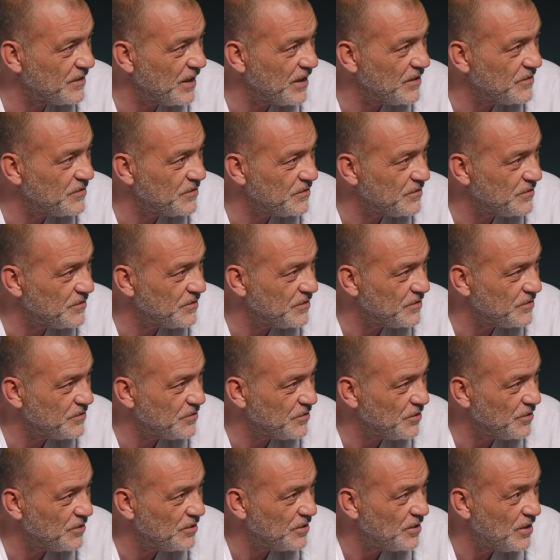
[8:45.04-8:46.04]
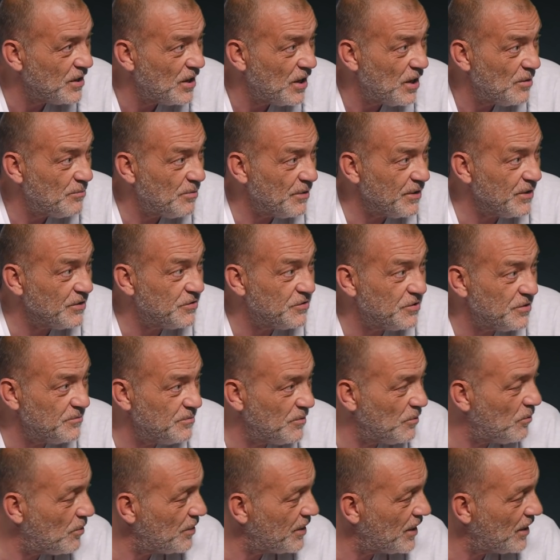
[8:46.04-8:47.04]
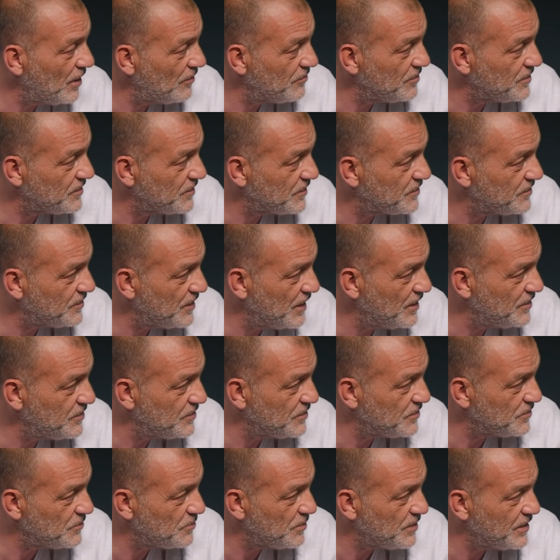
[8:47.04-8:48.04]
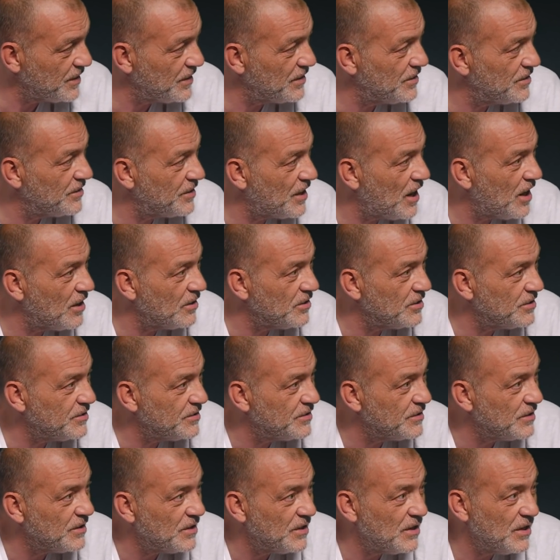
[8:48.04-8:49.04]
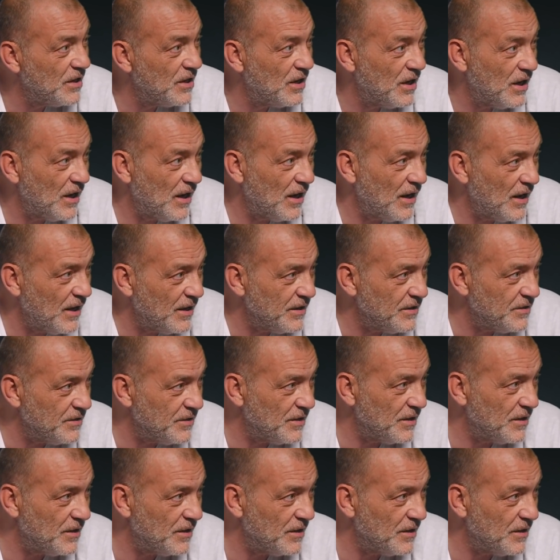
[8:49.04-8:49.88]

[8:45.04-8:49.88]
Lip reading: Nations this year. But it should be one hell of a Six Nations with England, Ireland, and